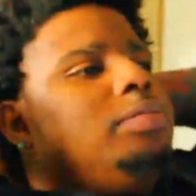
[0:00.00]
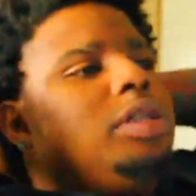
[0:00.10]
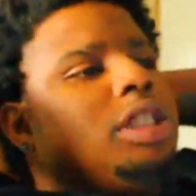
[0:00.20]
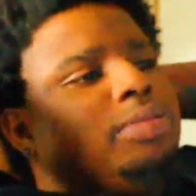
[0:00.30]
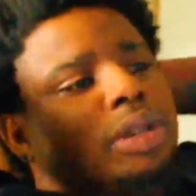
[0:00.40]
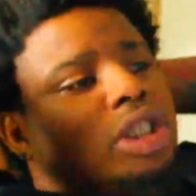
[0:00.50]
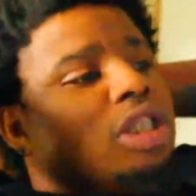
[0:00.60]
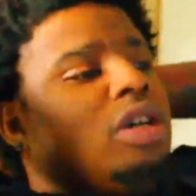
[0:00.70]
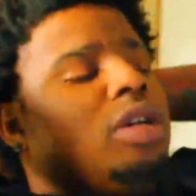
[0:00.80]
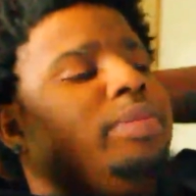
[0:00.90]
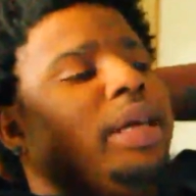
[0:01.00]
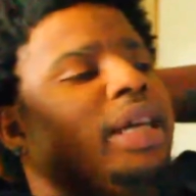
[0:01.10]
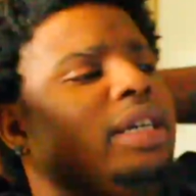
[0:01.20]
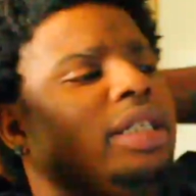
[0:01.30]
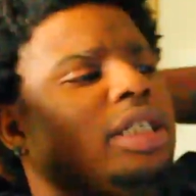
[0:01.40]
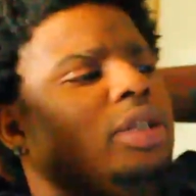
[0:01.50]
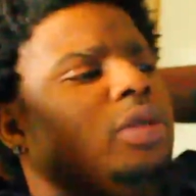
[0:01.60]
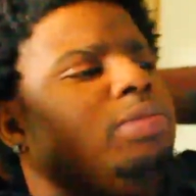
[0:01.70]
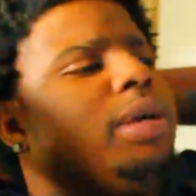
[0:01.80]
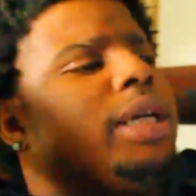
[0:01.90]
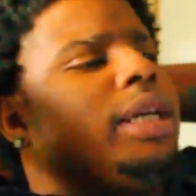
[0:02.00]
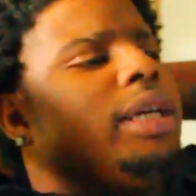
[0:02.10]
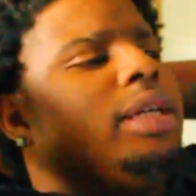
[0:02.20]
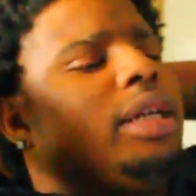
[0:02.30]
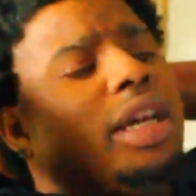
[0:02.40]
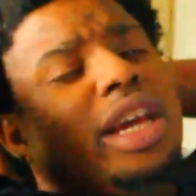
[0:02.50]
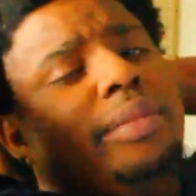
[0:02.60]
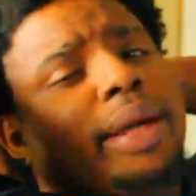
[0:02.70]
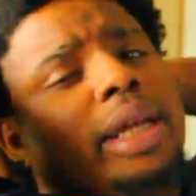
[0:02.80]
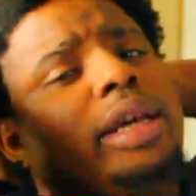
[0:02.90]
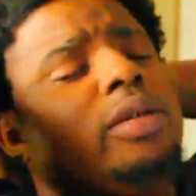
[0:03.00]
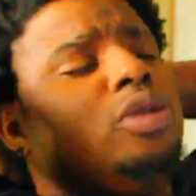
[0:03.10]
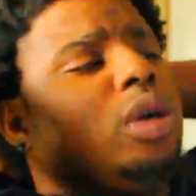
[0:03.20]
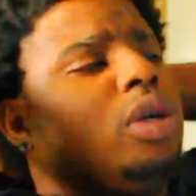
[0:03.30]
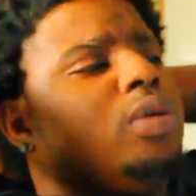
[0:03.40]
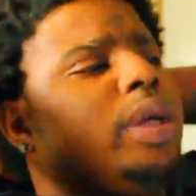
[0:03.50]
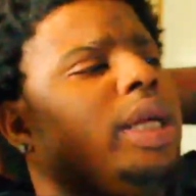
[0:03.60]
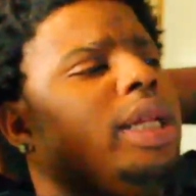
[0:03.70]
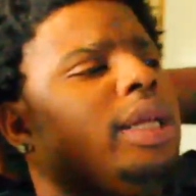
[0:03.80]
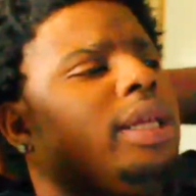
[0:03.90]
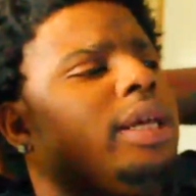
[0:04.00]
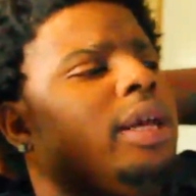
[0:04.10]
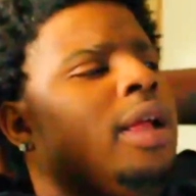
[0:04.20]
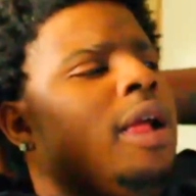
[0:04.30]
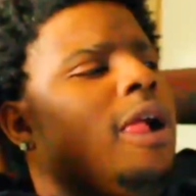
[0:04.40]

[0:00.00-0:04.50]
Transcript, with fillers: Just pushing on the bed, and she was pregnant, and he admitted he was wrong when he did that.